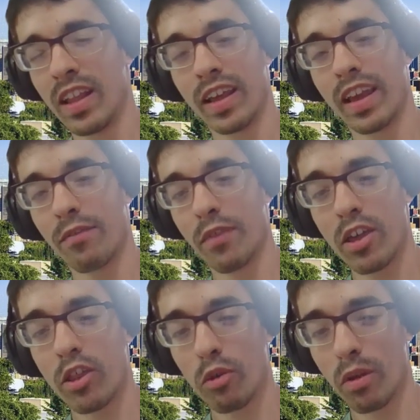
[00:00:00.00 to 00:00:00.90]
Like if
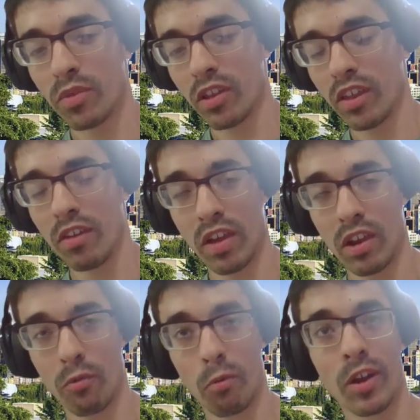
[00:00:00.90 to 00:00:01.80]
I showed up to the
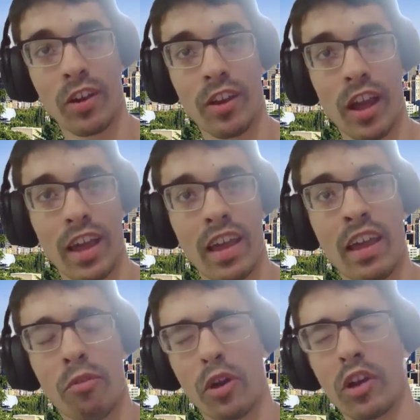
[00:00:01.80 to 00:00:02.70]
event, what could I
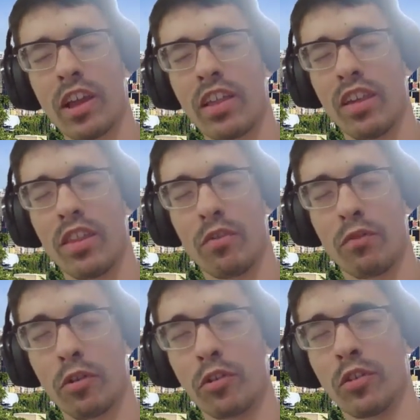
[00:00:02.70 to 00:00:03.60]
see the
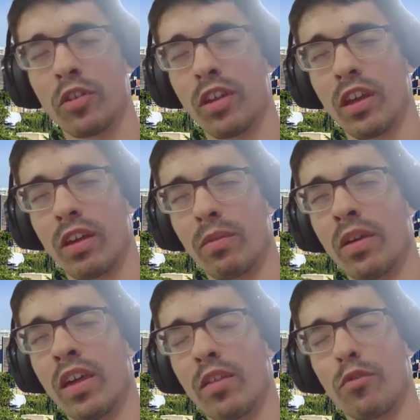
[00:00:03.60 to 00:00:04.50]

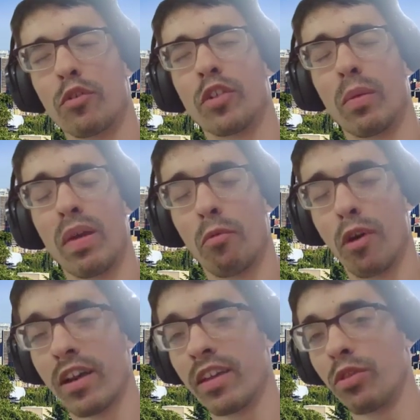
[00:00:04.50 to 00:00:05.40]
first time I
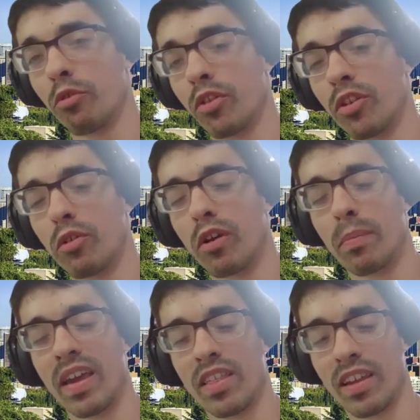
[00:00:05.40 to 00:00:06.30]
walk in through the door,
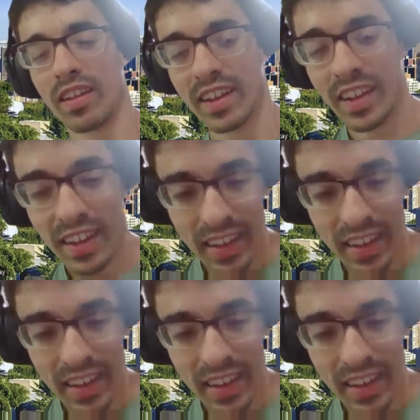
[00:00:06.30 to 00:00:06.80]
basically?